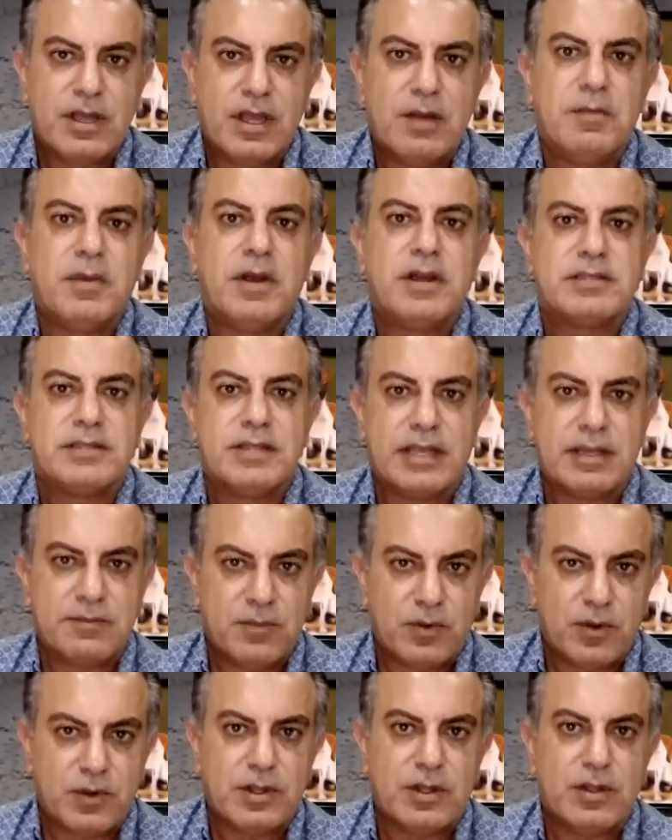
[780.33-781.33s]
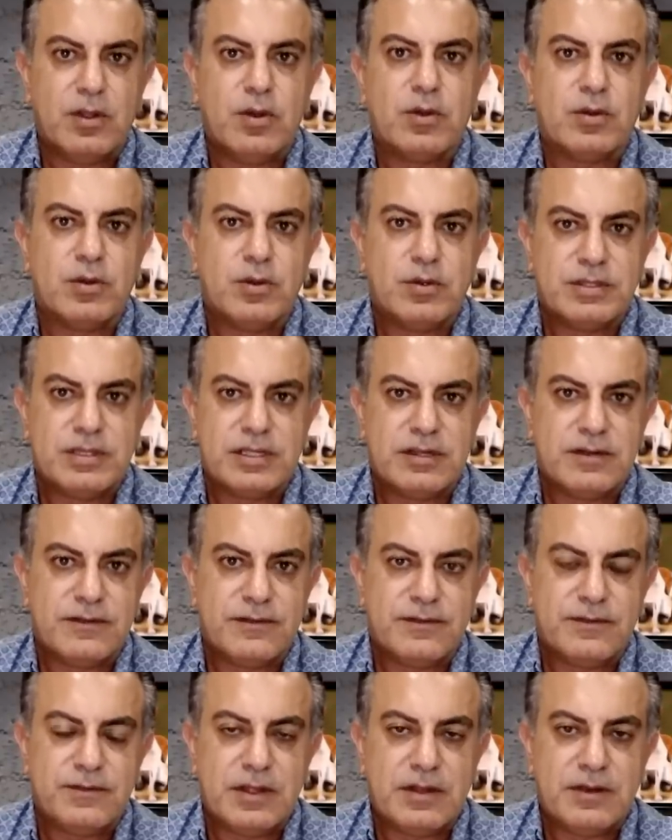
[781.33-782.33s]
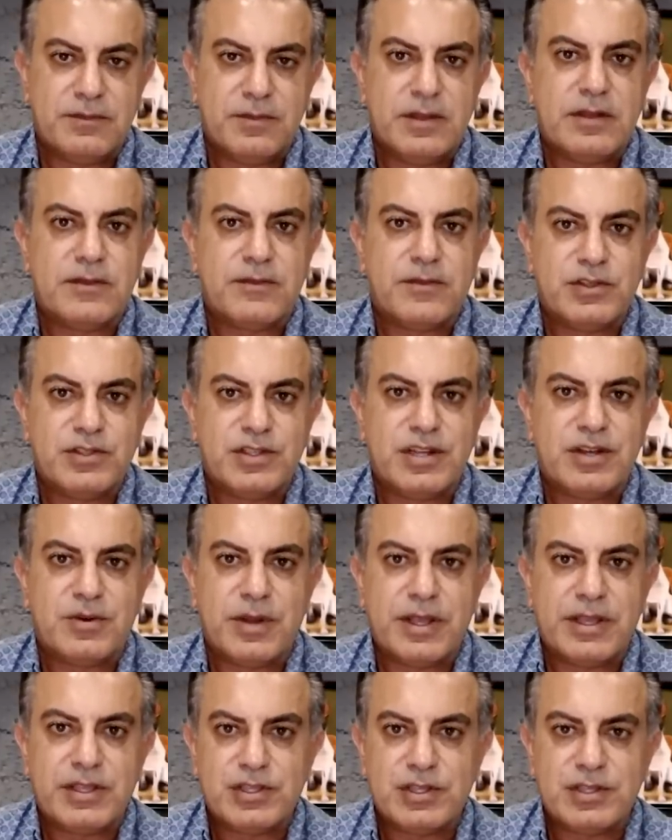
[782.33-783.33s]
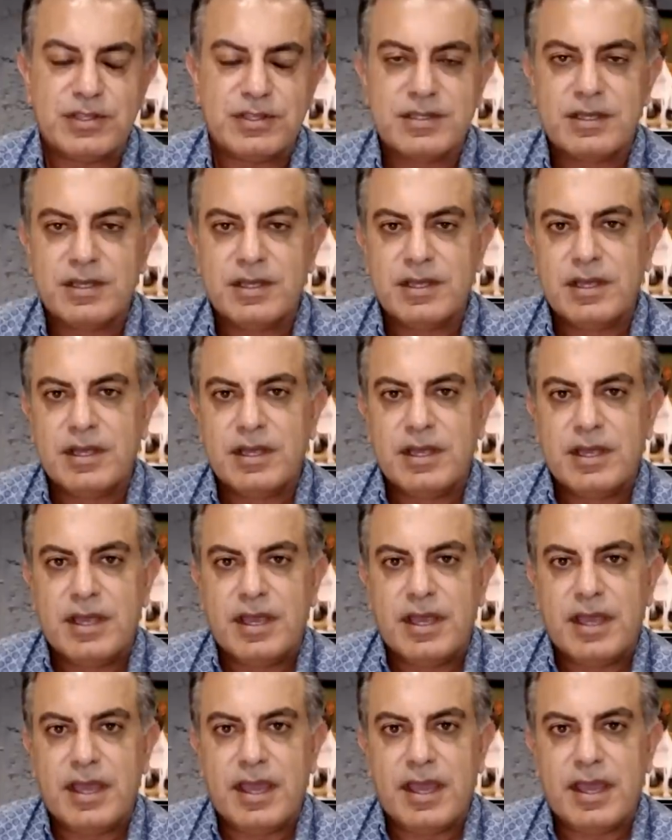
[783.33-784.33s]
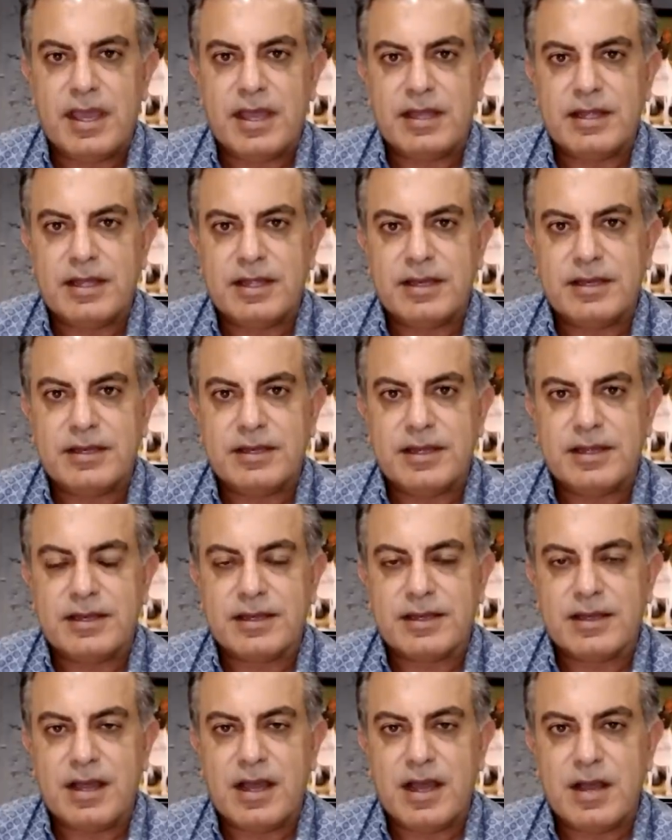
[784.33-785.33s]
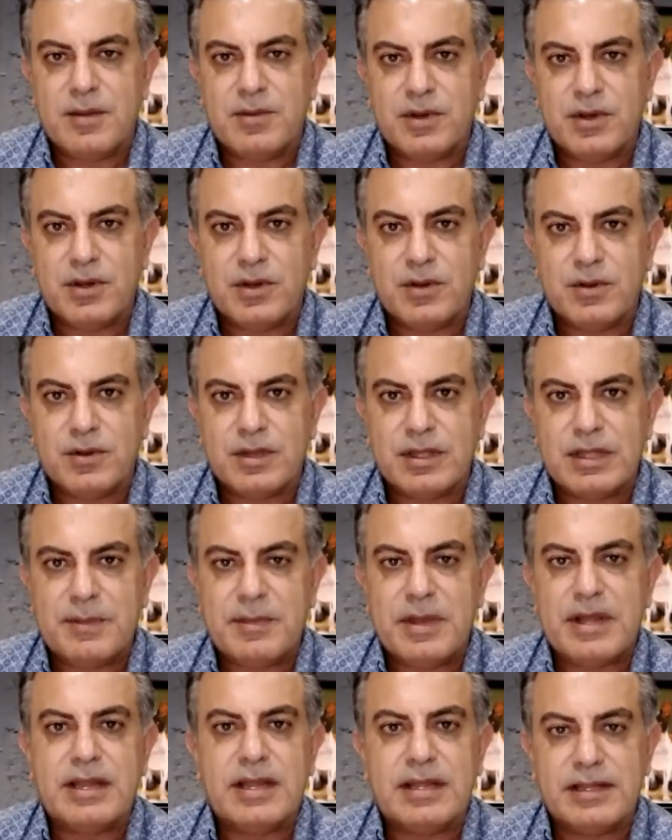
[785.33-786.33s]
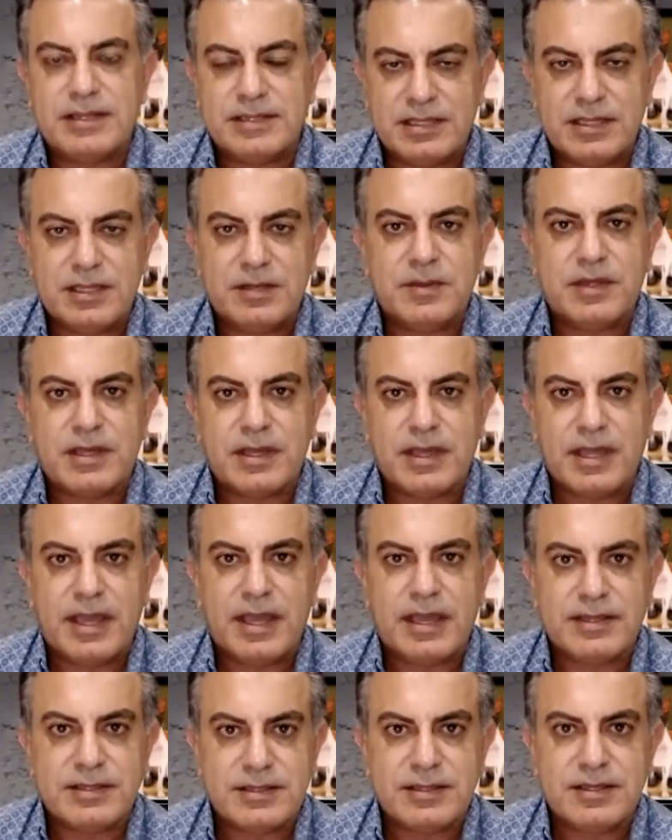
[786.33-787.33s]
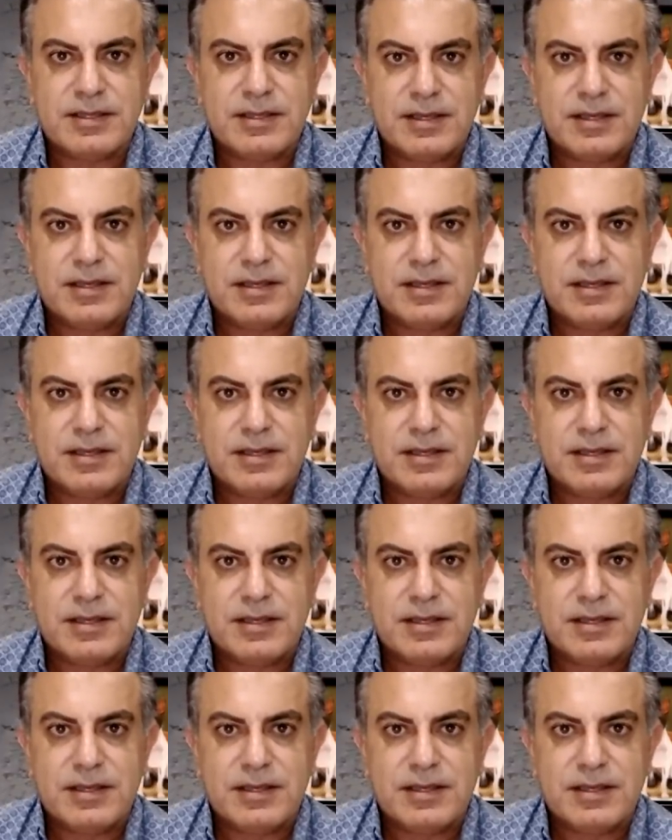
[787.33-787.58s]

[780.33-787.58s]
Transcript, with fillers: amongst like more of the locals that have that have been there for generations. And and in Cabo, that might not necessarily be the case.